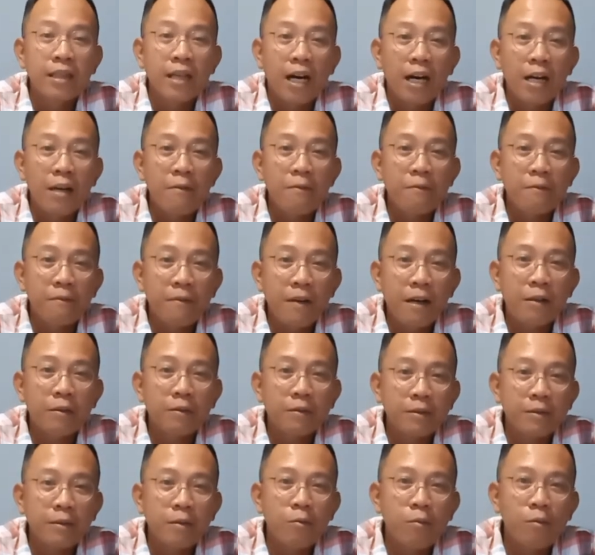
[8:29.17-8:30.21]
I
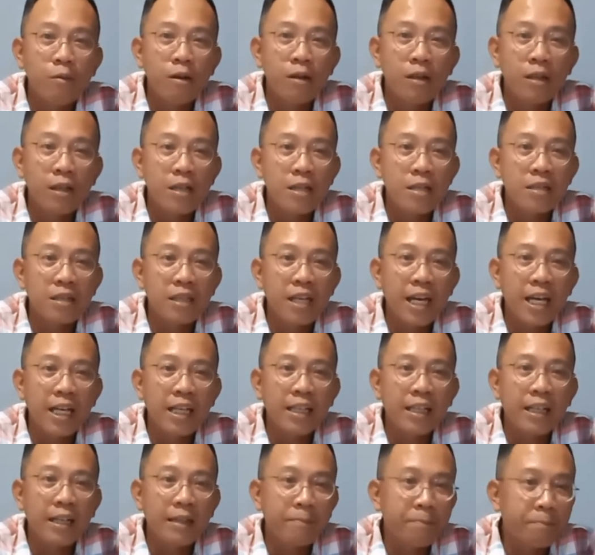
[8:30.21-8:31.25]
found workers
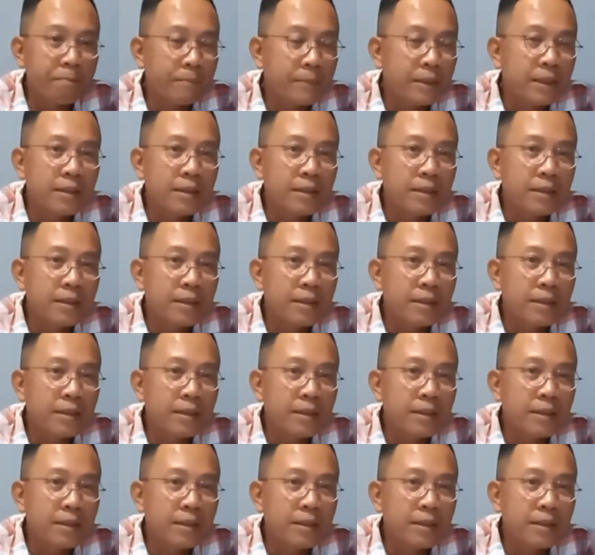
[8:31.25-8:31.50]
end up